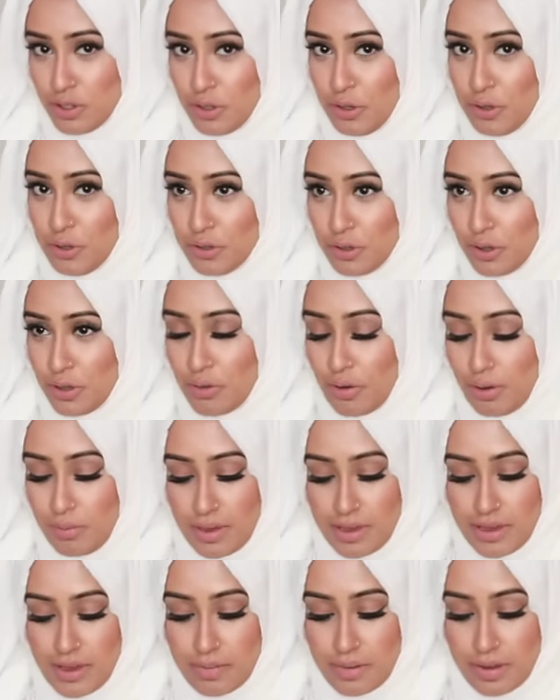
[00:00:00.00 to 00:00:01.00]
you should throw
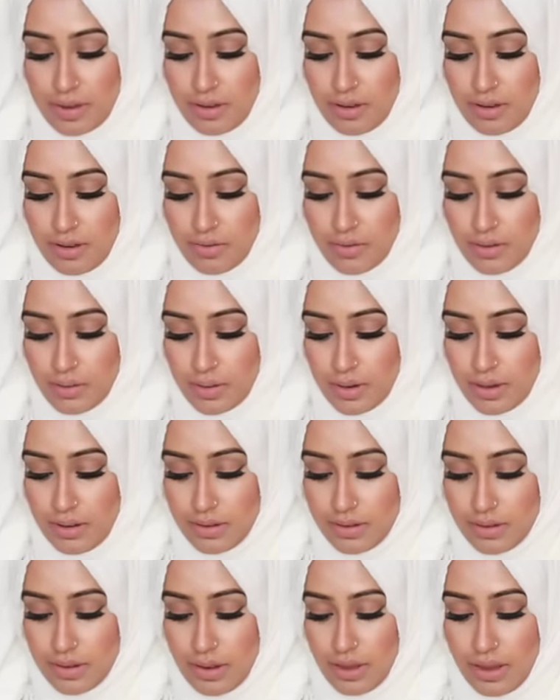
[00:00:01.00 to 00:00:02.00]
makeup out after a
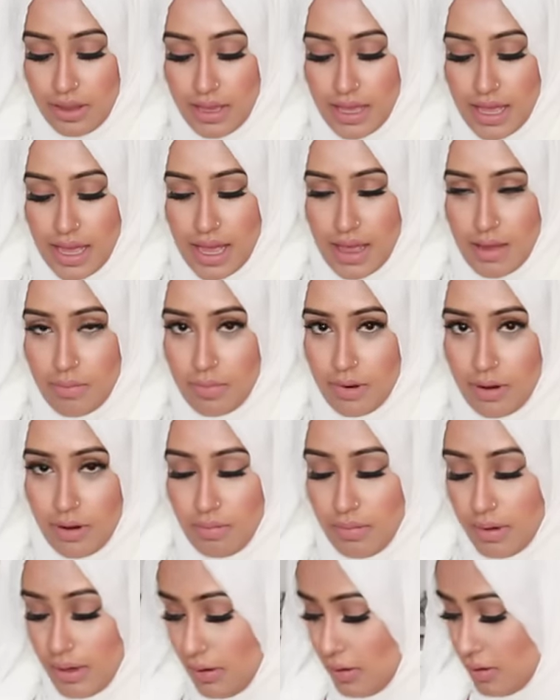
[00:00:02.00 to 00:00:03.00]
while, so
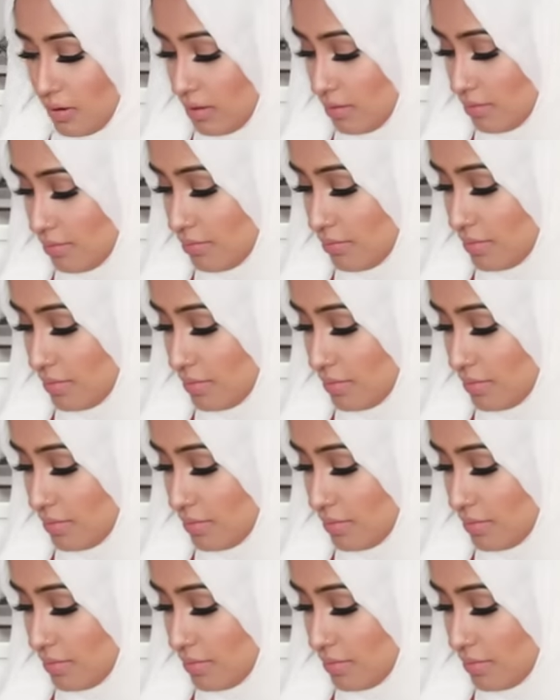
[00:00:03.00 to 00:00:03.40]
probably not.